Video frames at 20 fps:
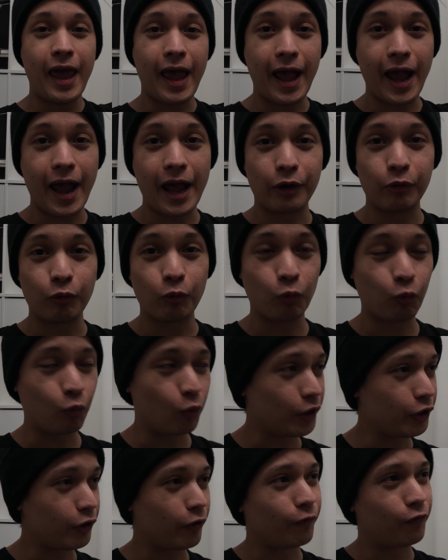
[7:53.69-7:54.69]
and
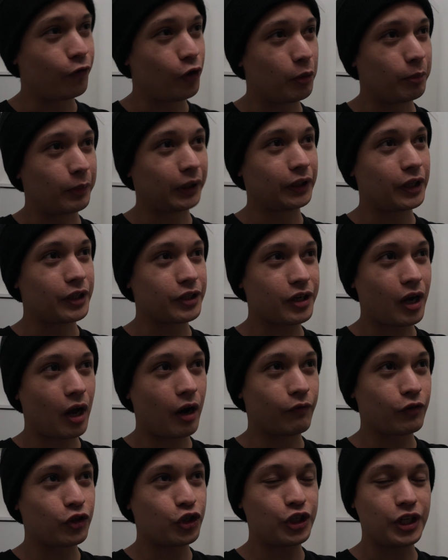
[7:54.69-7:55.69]
when you're filming this
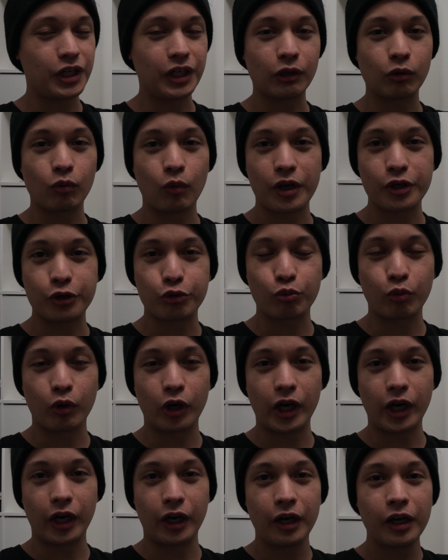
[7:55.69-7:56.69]
kind of a sequence
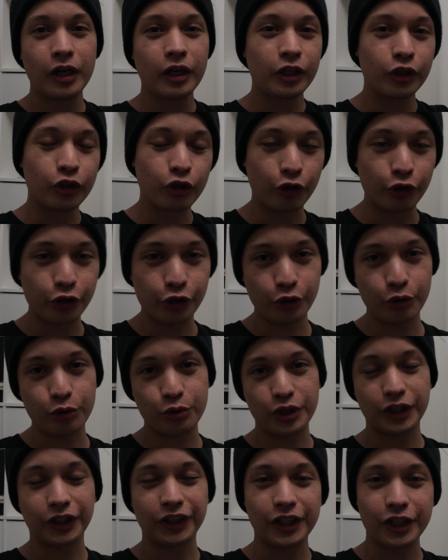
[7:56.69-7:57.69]
where you're
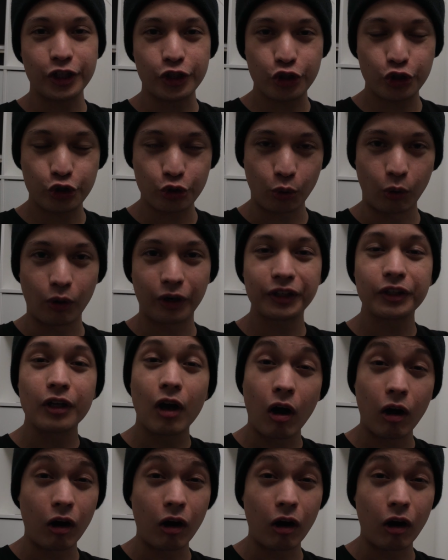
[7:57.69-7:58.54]
using these short